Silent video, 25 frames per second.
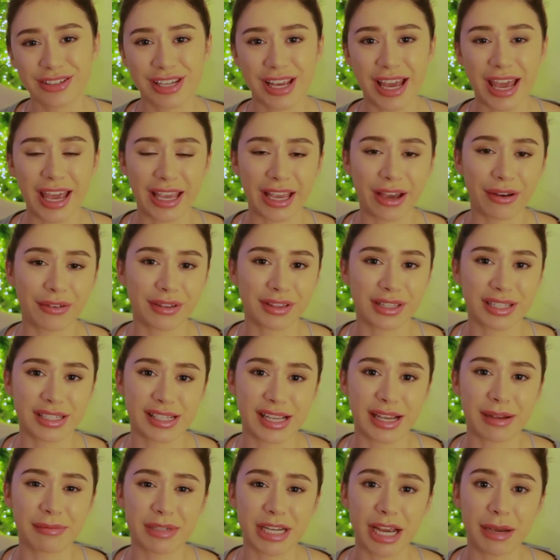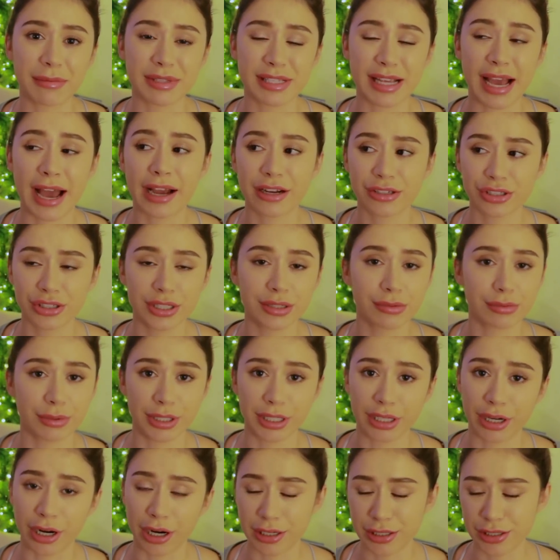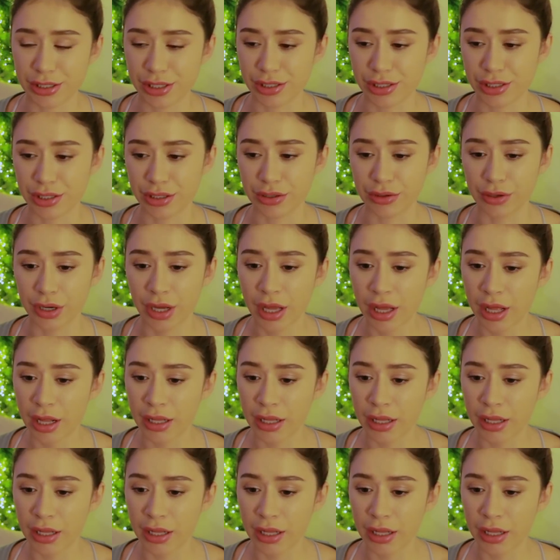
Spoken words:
to hang out at the same time is actually really hard to do.